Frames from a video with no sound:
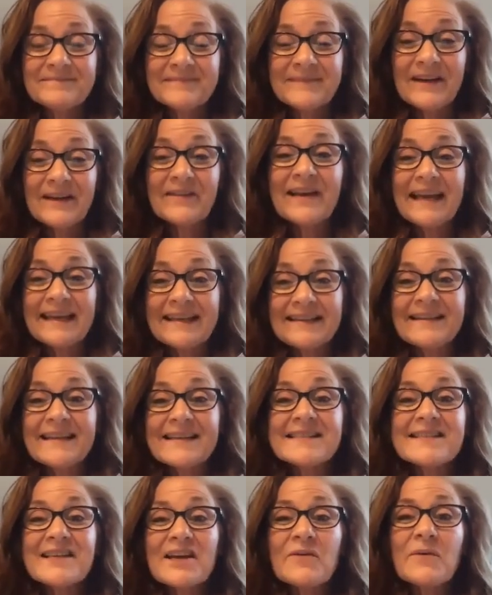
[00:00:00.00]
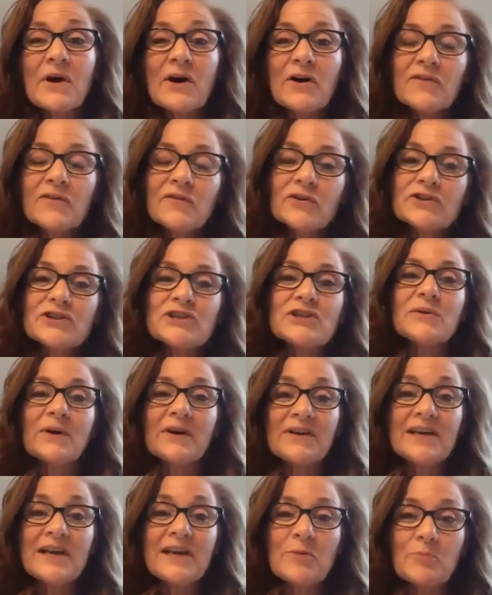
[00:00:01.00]
Okay, let's go over to our
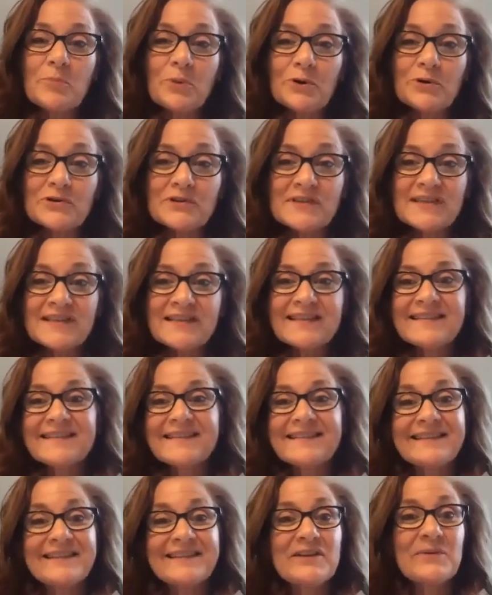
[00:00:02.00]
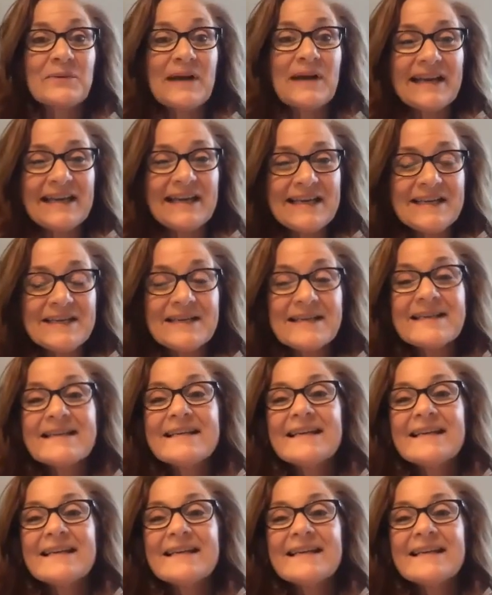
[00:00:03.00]
numbers. You ready?